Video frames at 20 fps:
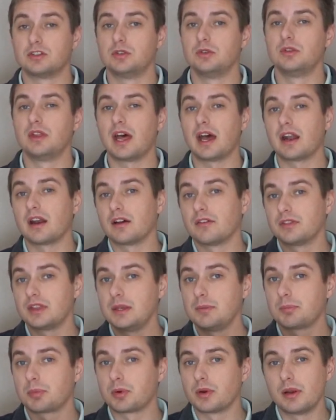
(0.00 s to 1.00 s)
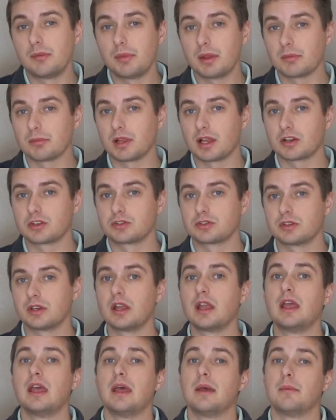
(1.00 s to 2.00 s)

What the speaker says: to that of the premium luxury,